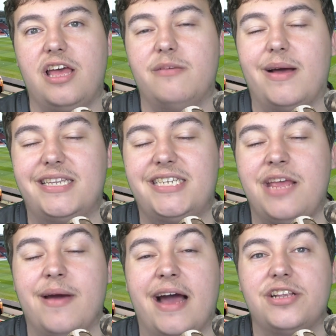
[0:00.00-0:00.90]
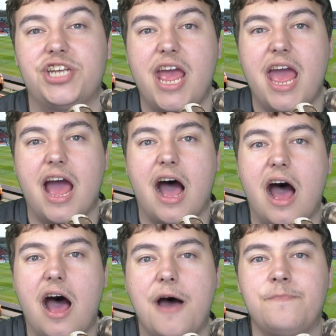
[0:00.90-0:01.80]
the, the Man City match.
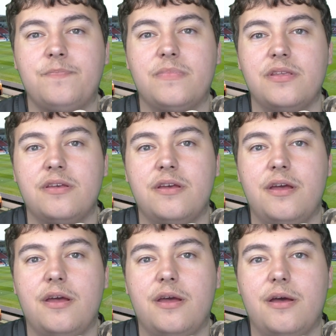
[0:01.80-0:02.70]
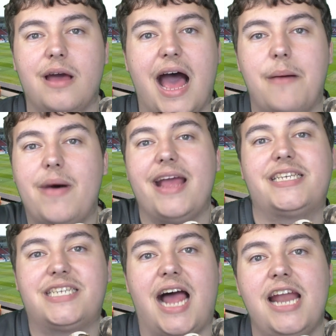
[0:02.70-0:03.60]
Um, am I
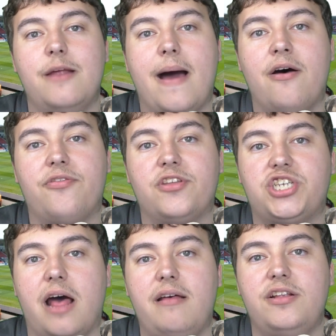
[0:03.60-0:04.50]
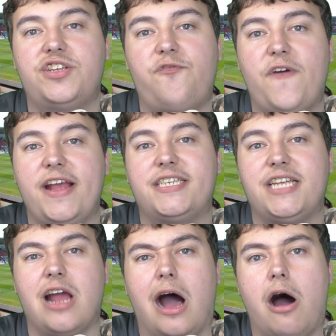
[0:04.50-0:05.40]
excited about the challenge of
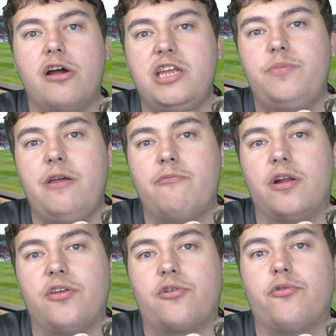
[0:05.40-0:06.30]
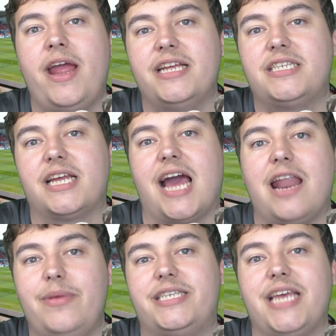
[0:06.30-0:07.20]
facing arguably one of the greatest
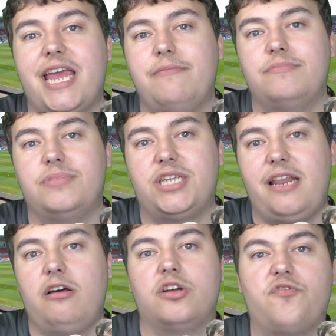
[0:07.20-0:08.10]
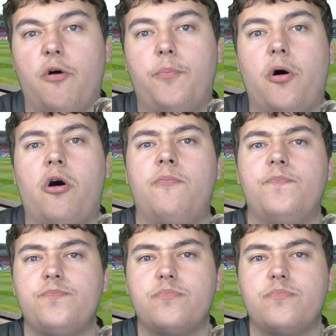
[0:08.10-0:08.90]
academy teams in English football?